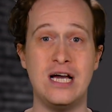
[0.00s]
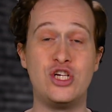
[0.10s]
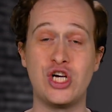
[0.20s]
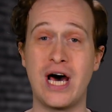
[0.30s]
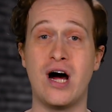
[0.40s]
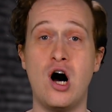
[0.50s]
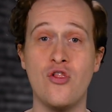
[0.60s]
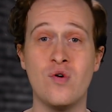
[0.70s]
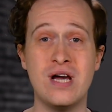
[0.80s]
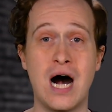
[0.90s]
It shot
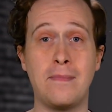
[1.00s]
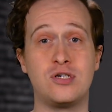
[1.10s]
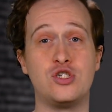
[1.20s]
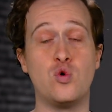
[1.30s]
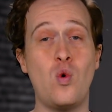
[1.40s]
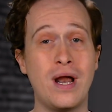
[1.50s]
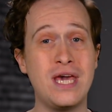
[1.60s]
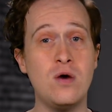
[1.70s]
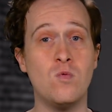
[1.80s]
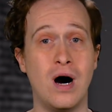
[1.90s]
all the way up to
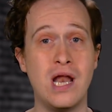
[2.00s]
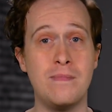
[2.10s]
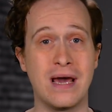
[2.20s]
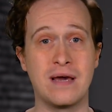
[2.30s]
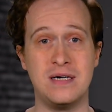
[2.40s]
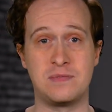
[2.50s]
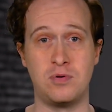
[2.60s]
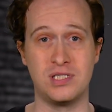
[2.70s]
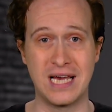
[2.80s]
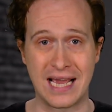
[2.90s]
21 megabits
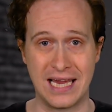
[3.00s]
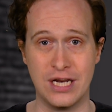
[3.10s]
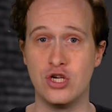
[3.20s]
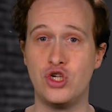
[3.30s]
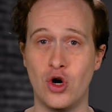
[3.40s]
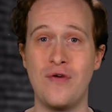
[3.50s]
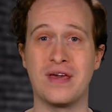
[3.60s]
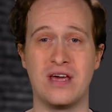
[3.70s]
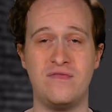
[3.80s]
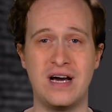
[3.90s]
per second during
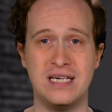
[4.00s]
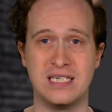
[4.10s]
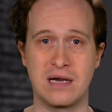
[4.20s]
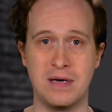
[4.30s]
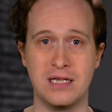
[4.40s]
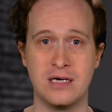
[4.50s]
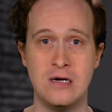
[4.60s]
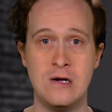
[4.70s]
the confetti segment.